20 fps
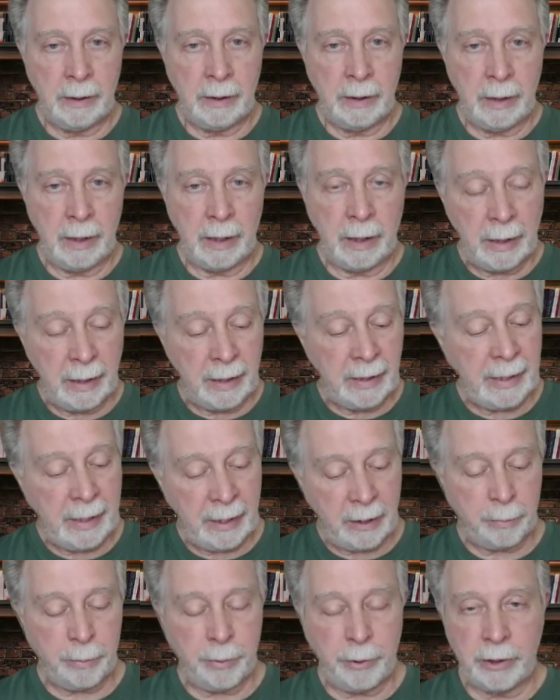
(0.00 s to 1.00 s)
And I laid
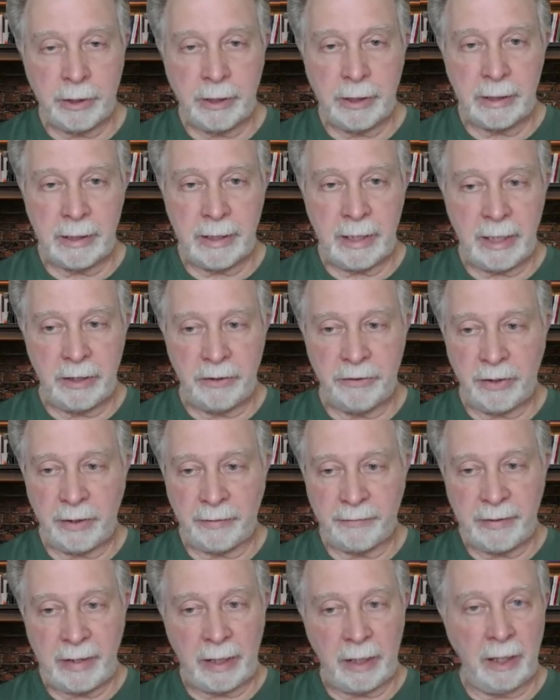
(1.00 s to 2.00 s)
out a pretty good case.
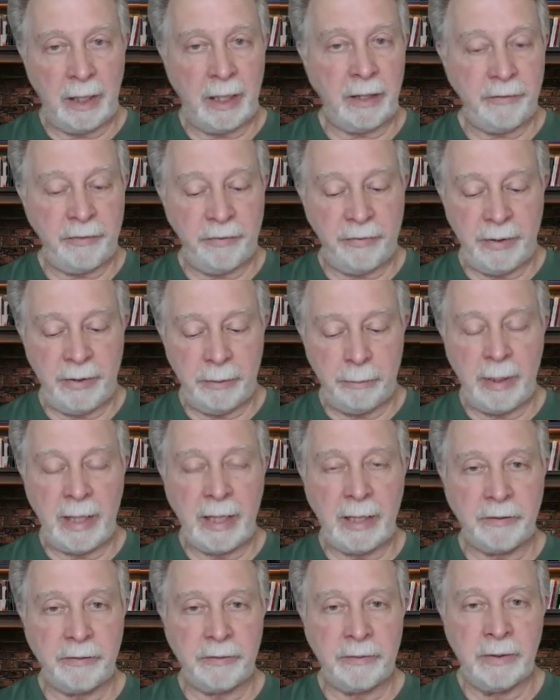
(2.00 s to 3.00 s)
I've got a lot of
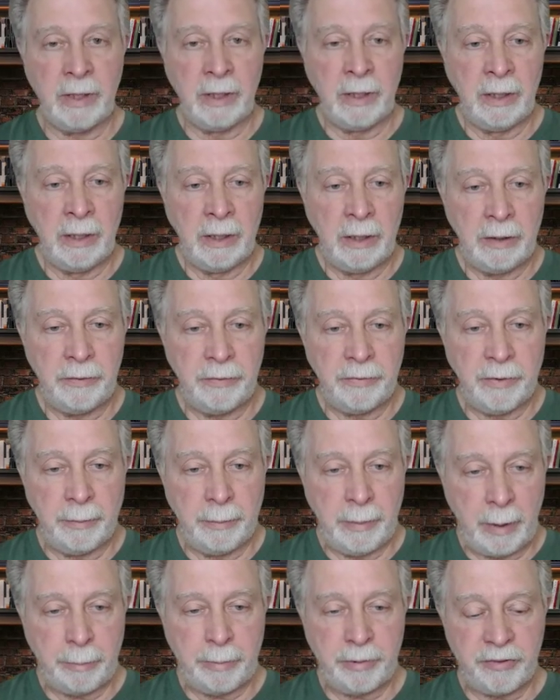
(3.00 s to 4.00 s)
feedback
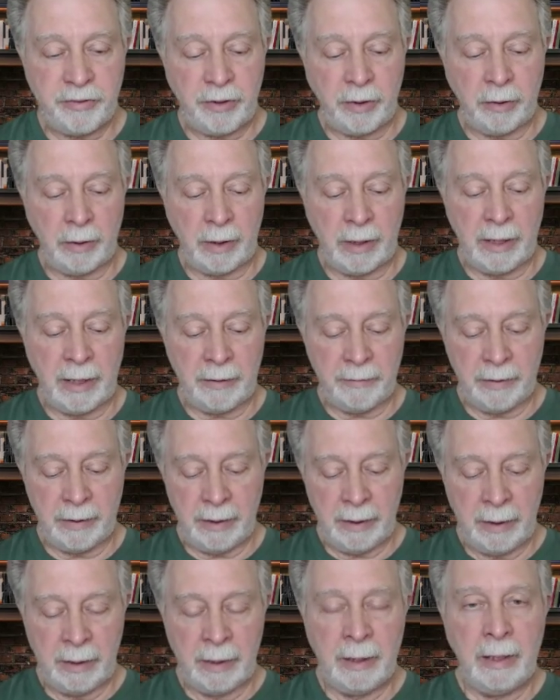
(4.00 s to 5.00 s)
from episode
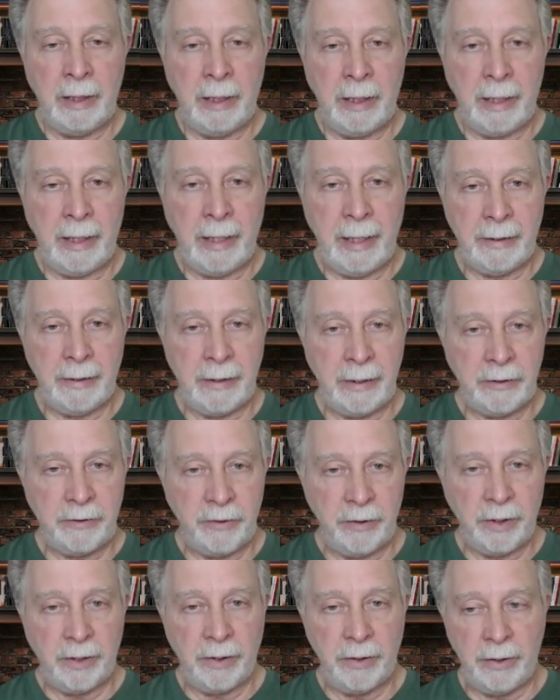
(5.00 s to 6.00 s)
11, and
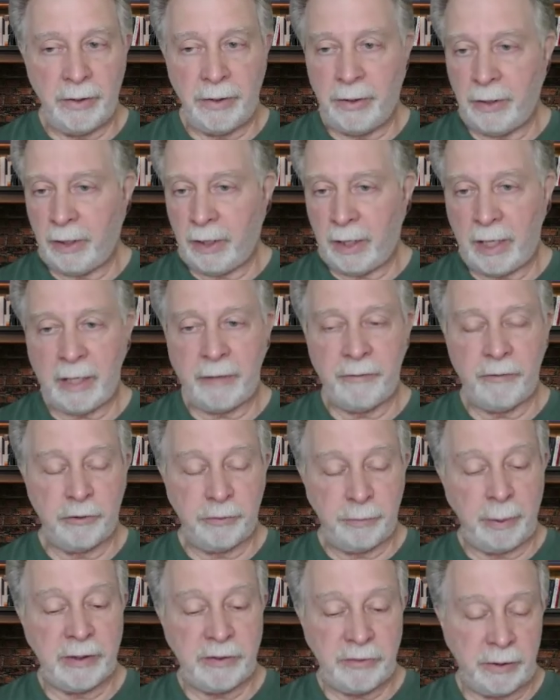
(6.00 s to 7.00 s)
a lot of it
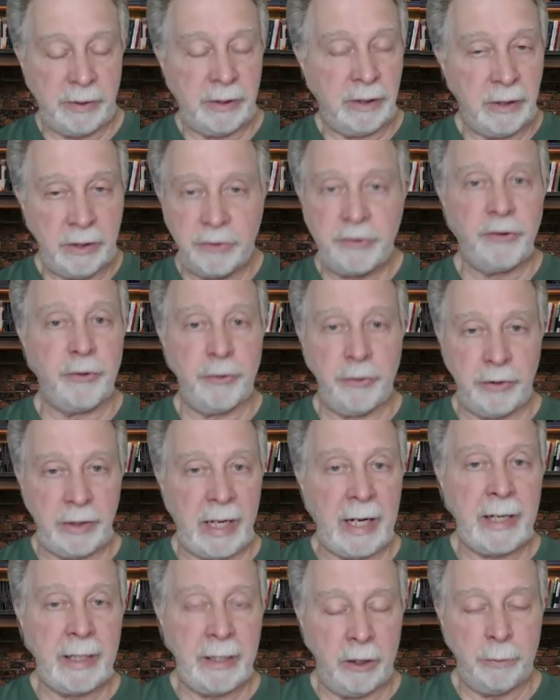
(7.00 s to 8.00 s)
was basically, this is an
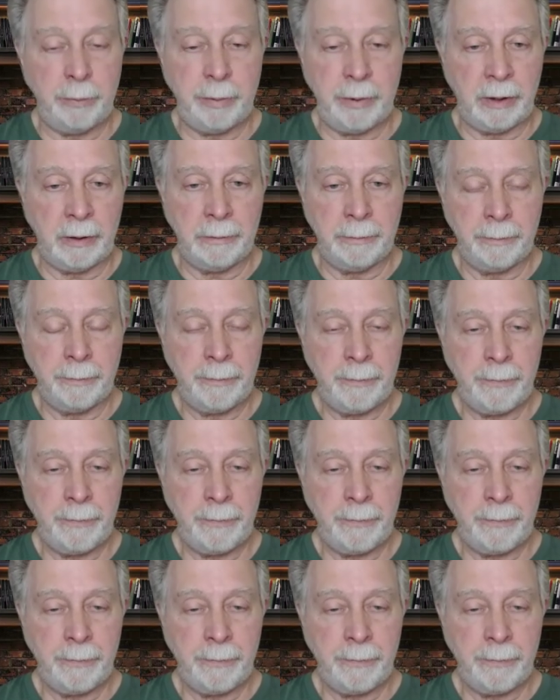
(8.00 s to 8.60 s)
eye opener.